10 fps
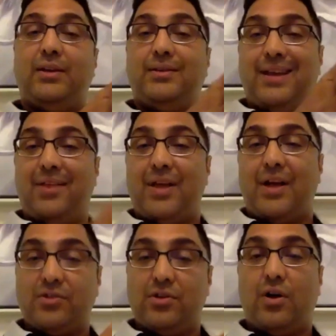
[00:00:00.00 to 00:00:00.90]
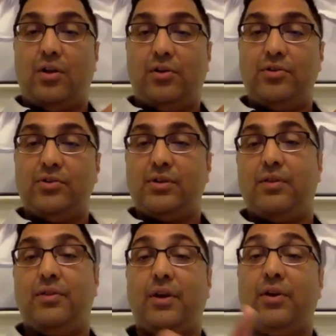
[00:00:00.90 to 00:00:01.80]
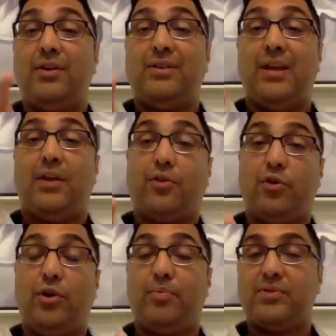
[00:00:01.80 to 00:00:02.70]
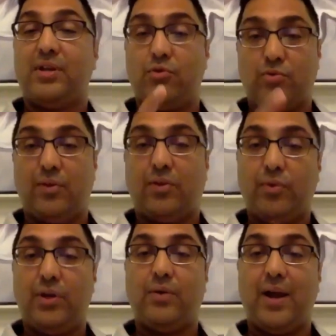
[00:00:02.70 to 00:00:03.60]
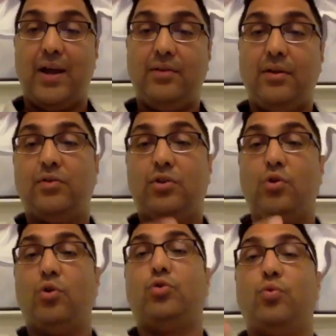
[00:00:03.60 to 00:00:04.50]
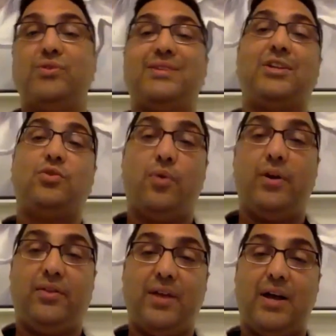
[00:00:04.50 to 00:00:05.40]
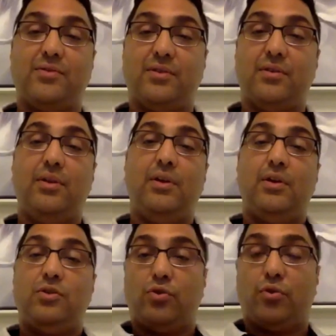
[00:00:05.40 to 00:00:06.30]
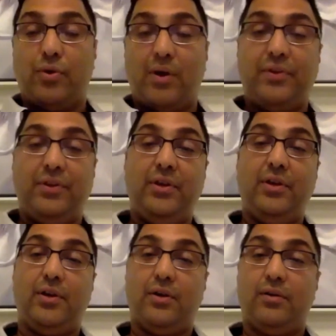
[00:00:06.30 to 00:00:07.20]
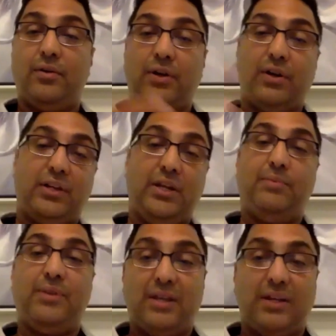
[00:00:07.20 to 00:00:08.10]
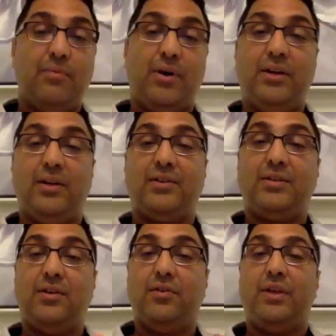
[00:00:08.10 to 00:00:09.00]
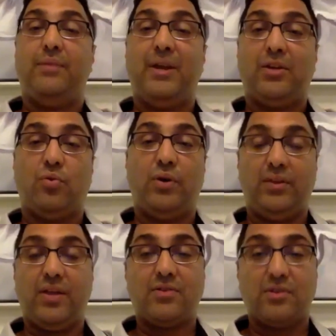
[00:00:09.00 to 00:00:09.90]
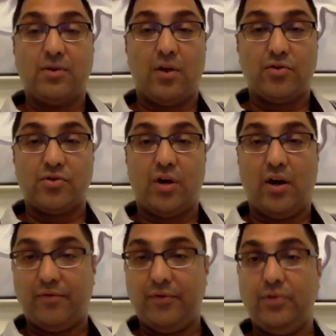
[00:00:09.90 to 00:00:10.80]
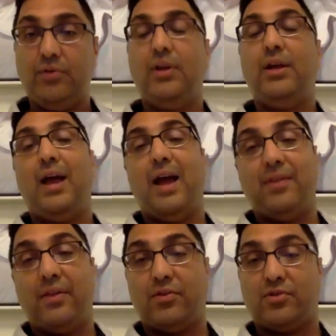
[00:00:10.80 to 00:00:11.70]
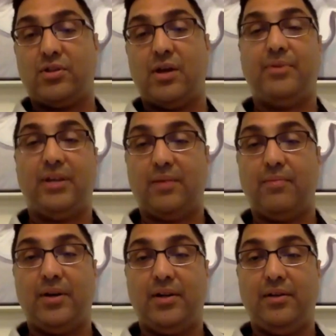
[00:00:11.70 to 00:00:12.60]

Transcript: $10,000, they're going to take 30%, which would be $3,000, to go towards that 20,000. So throughout the year, they're going to keep taking money until they make $20,000 off you, and then they'll stop taking money.